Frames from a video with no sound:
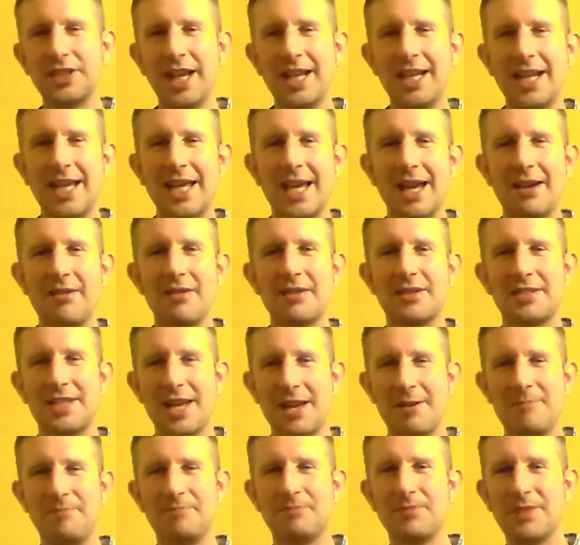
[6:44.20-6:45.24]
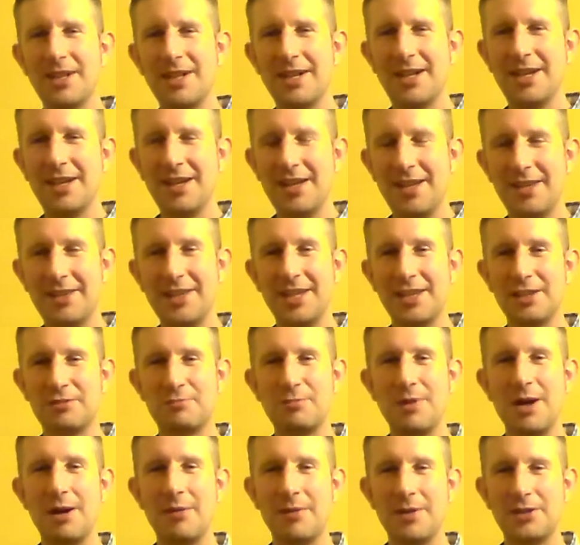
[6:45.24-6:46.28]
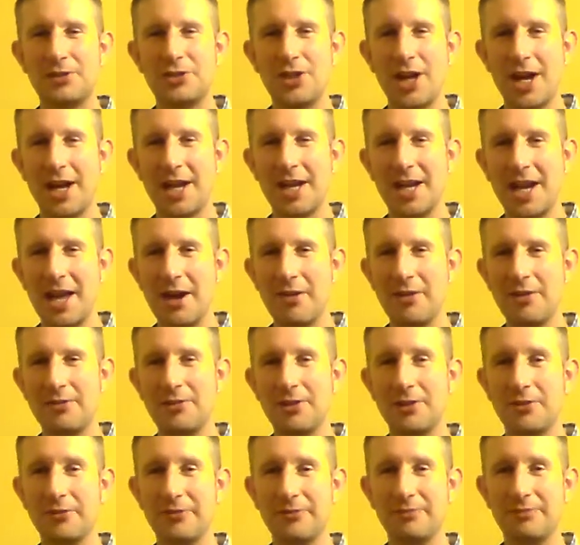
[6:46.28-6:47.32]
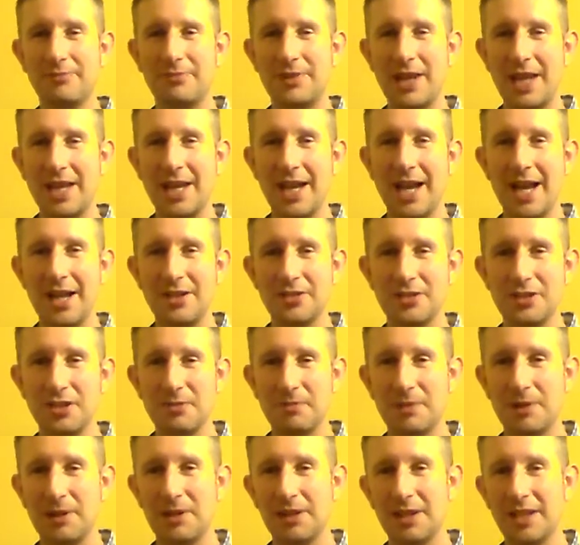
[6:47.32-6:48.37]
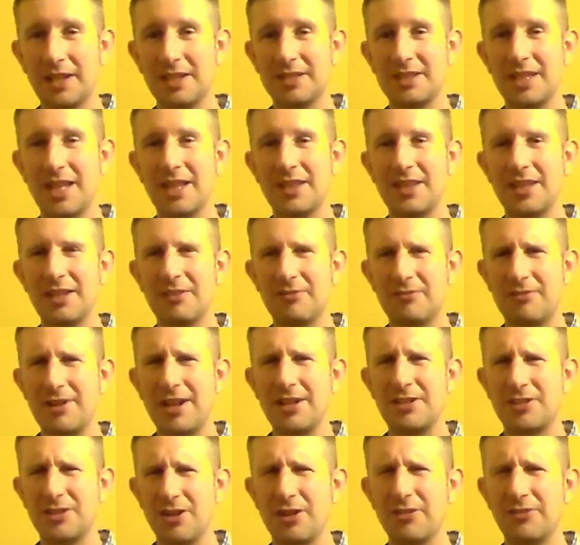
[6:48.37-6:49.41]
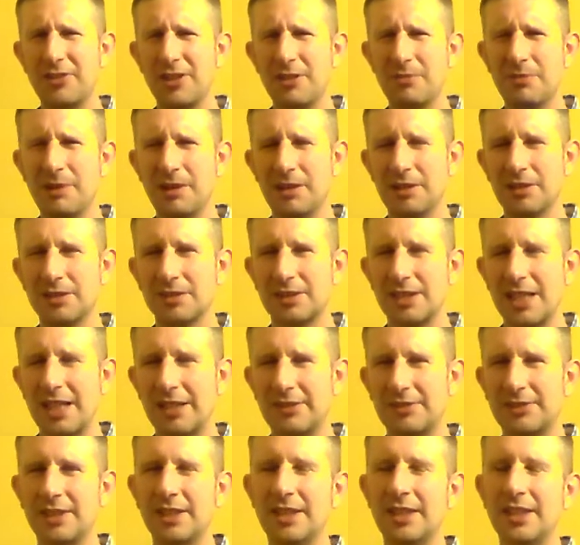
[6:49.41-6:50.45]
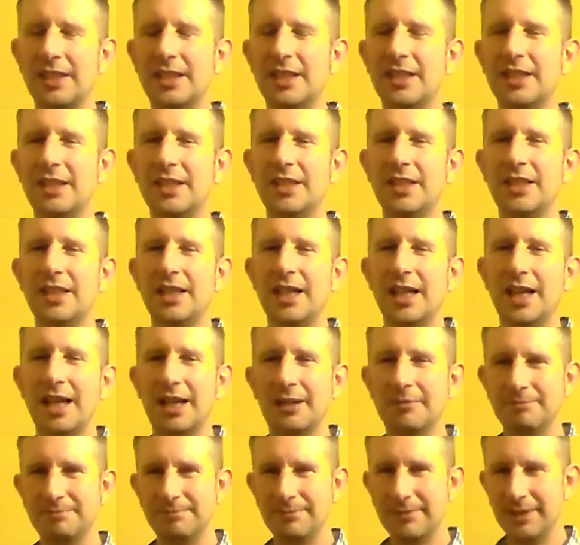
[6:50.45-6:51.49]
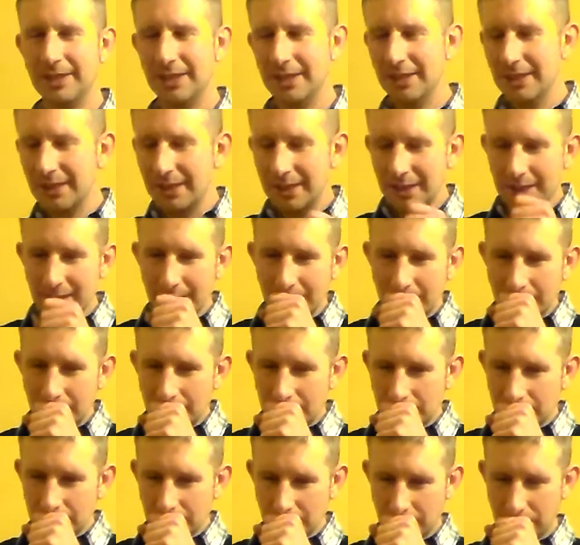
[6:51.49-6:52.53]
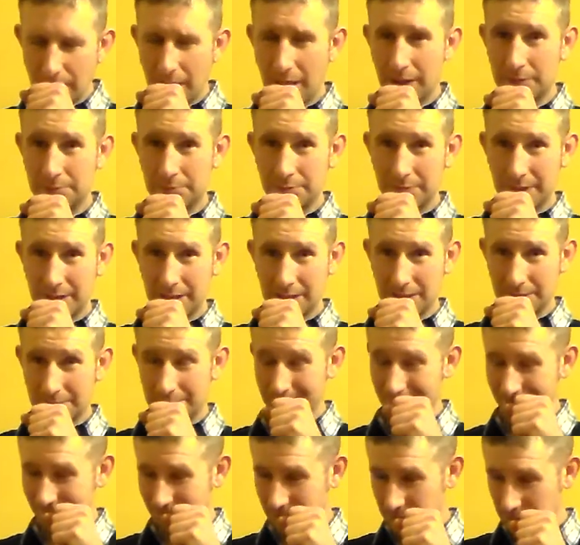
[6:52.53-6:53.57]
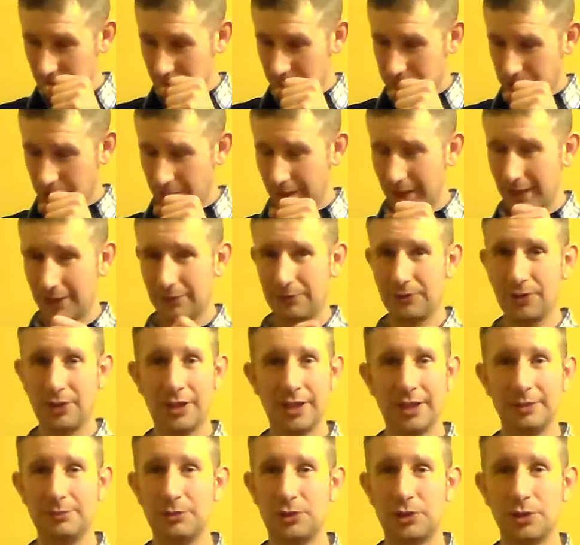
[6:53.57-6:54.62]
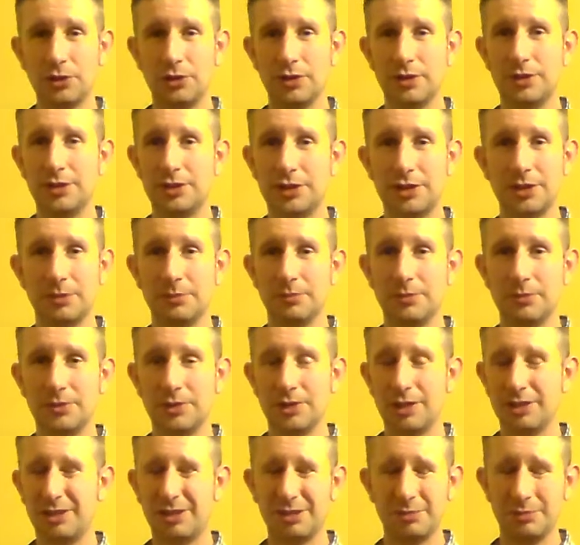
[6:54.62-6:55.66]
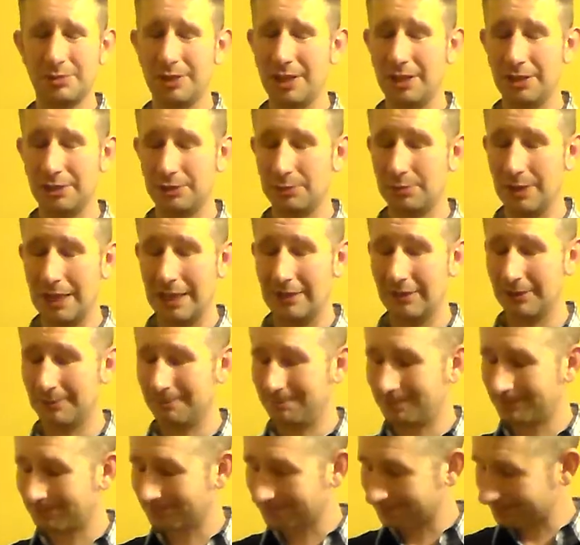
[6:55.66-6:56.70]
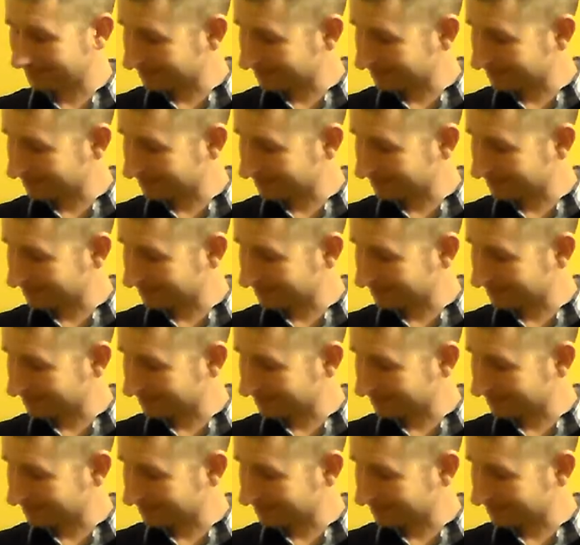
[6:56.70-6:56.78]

going to get an 8 out of 10. I think it's well worth checking out if you can get your hands on the bottle. Like I said, I think Fred's got a few bottles left. Pardon me. If not, I'm sure somewhere else will have it.